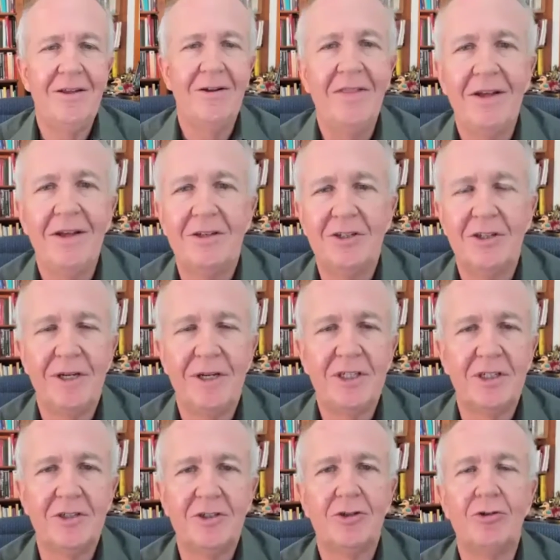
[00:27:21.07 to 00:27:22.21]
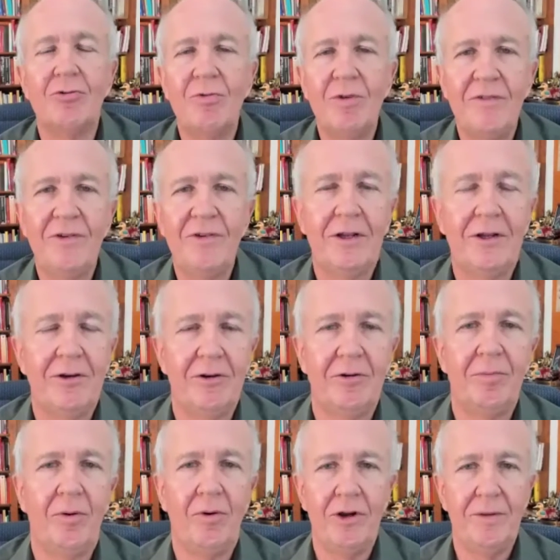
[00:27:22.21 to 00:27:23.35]
think Jill makes a terrifically good
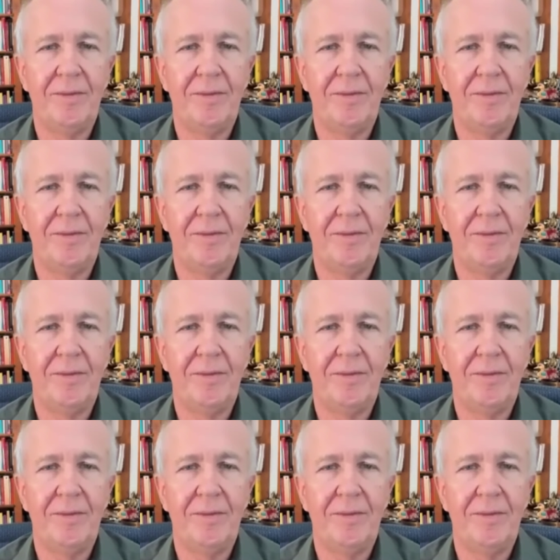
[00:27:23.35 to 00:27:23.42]
point